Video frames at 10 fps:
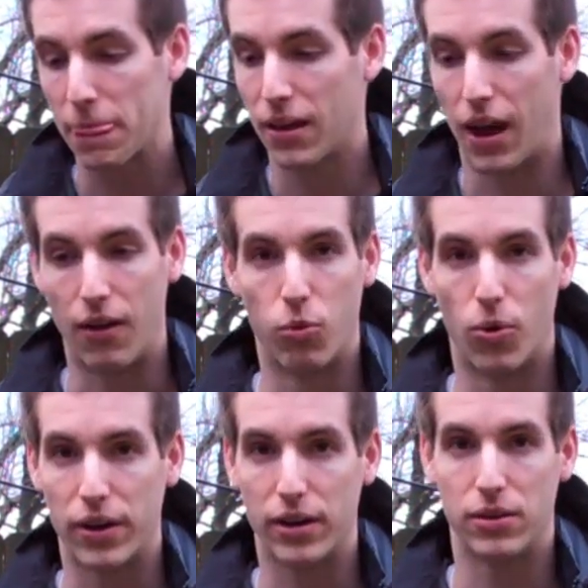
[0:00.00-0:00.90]
I've
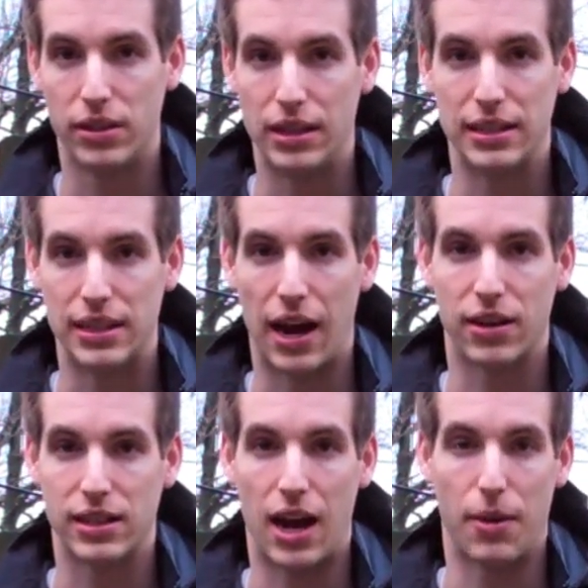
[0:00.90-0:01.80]
worn it the entire
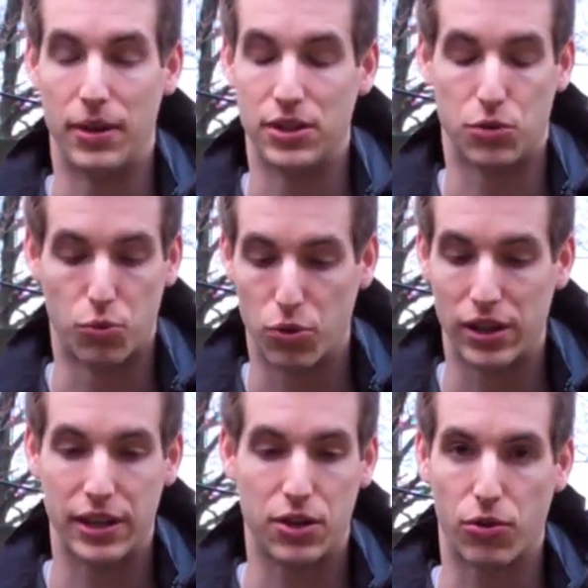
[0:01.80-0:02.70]
time, and it's a
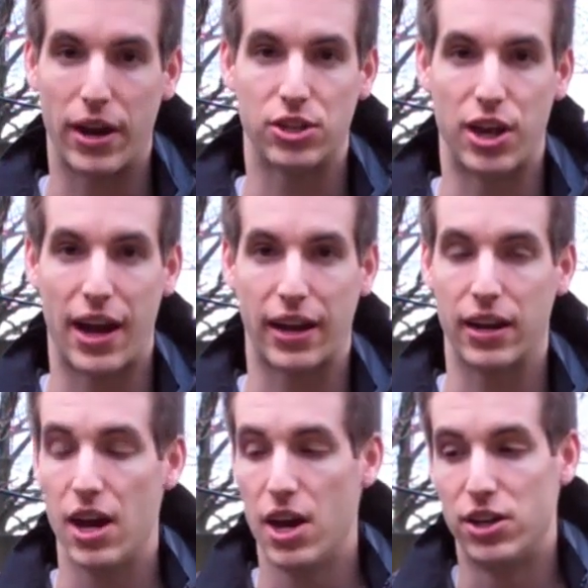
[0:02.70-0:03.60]
really great jacket.
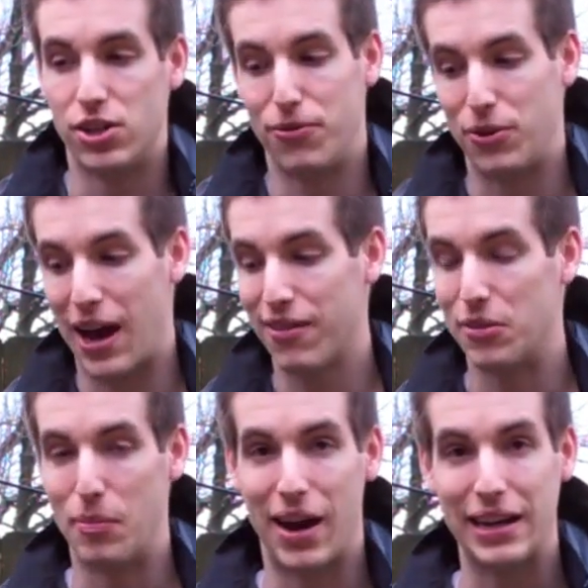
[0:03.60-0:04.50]
So if you have the
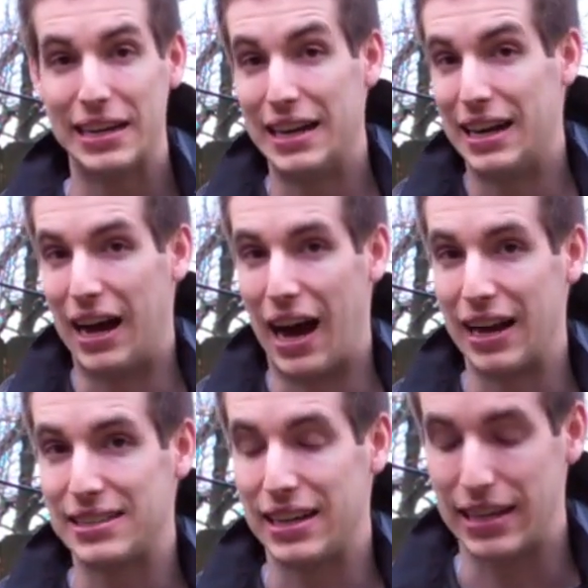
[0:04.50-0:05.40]
money,
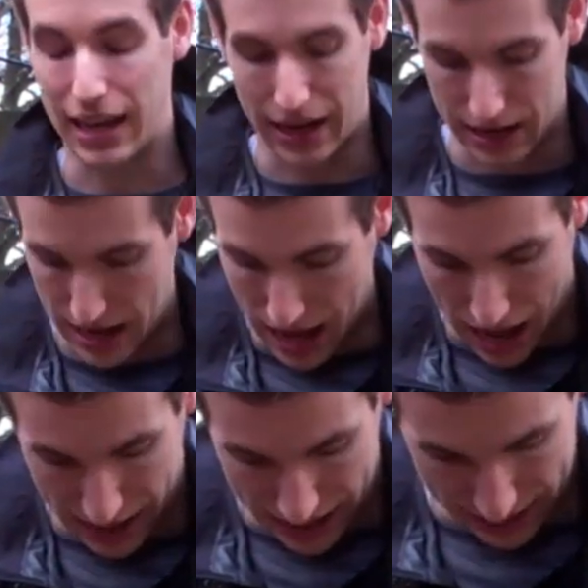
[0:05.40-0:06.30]
I'd say get it.
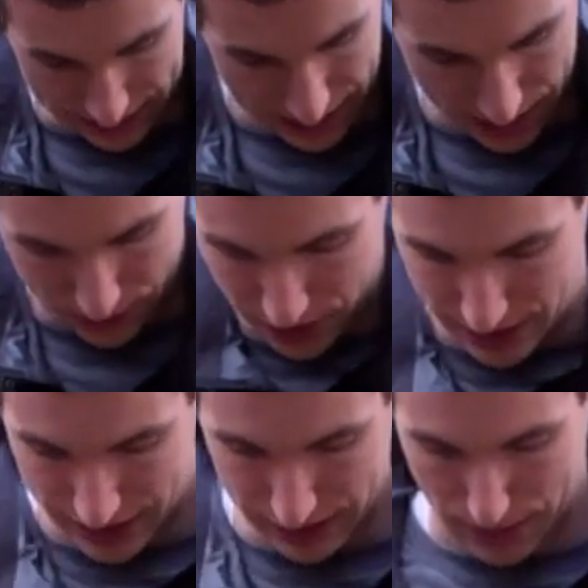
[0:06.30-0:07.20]
I can't say enough good
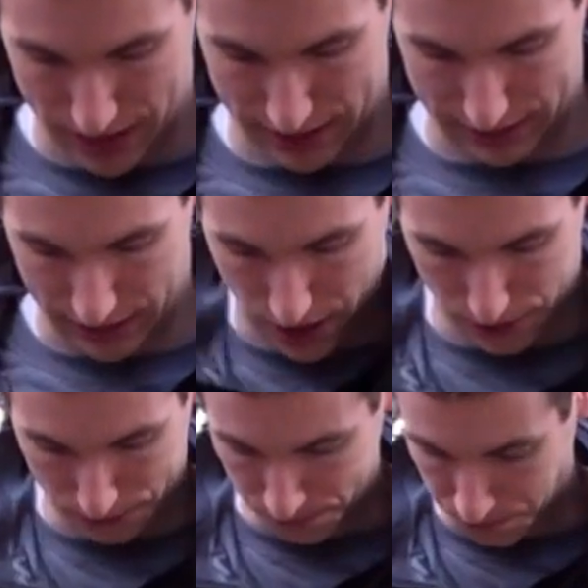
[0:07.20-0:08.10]
things about this
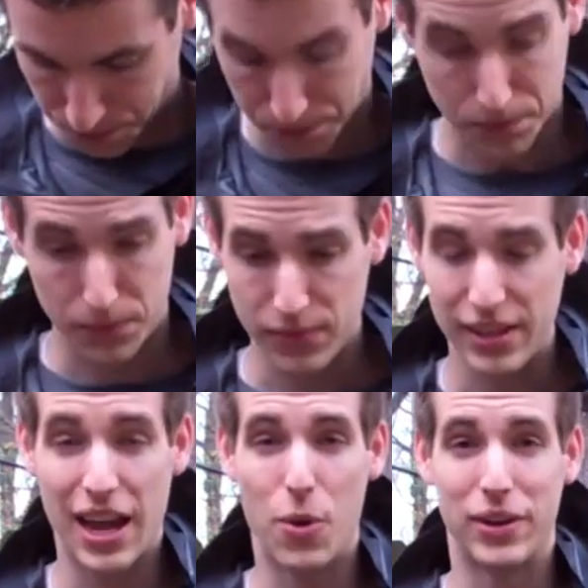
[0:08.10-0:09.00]
coat.
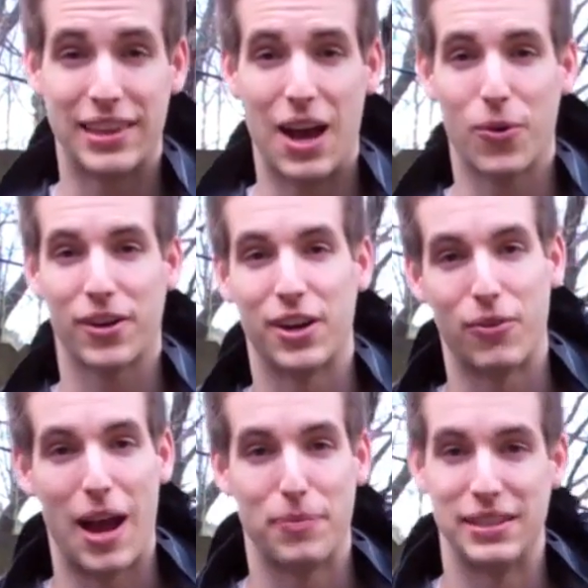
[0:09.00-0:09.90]
And with that, we're going to
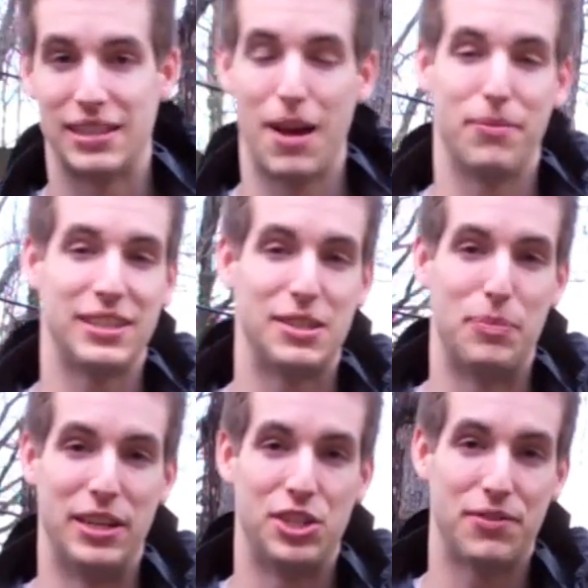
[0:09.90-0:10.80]
wrap this up. This has
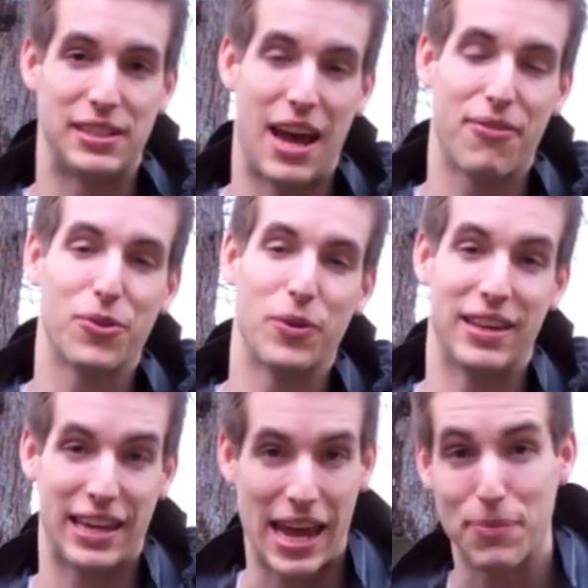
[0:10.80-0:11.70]
been Jeff Zafford with
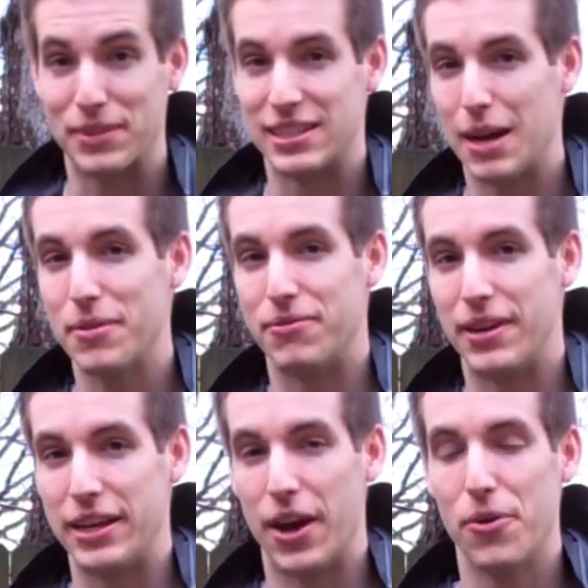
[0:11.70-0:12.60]
a Camp the Summit
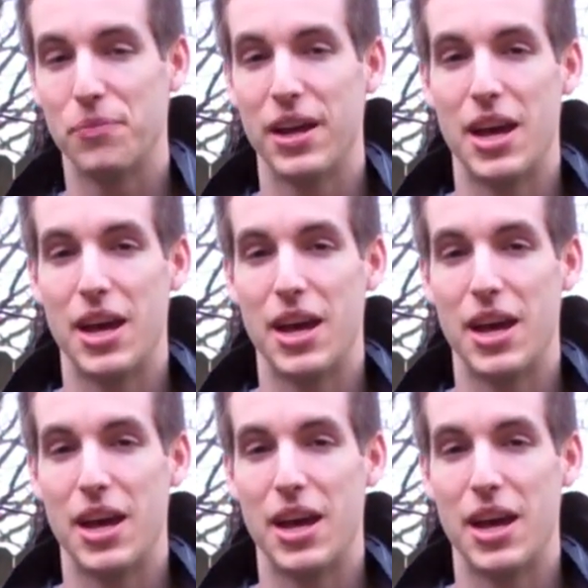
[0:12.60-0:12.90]
video.